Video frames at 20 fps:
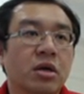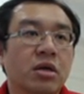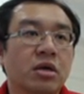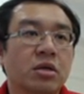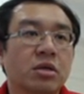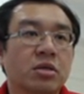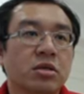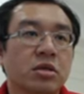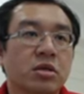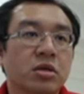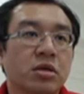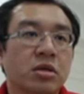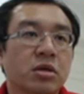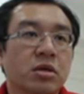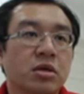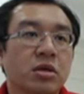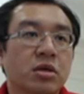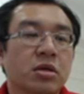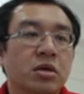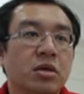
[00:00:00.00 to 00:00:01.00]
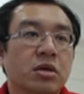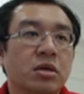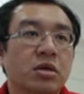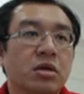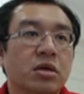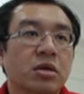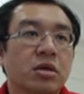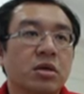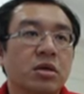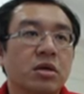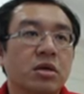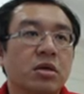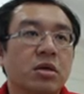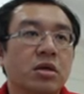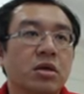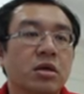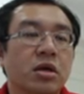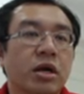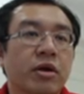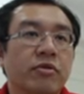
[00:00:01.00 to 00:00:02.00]
So
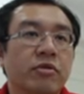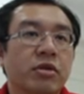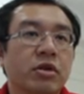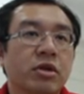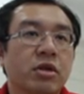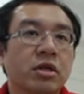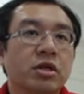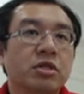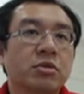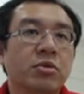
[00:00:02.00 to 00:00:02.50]
after this